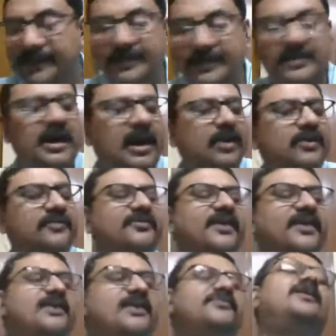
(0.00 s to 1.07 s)
Out of 5
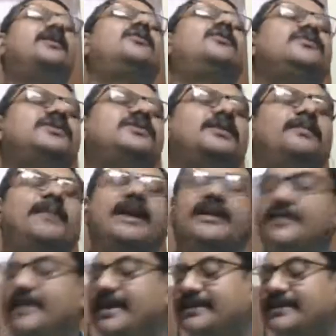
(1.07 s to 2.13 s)
rounds, the Baron
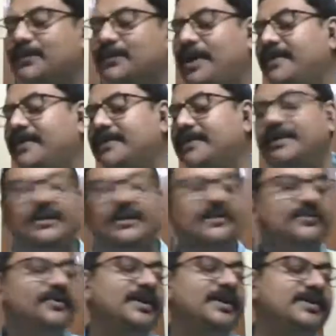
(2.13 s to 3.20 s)
has won the
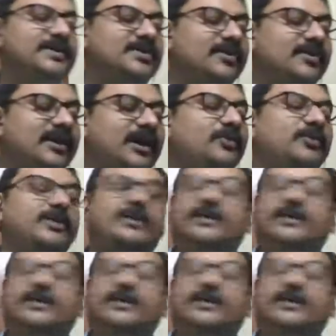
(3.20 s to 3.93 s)
first round.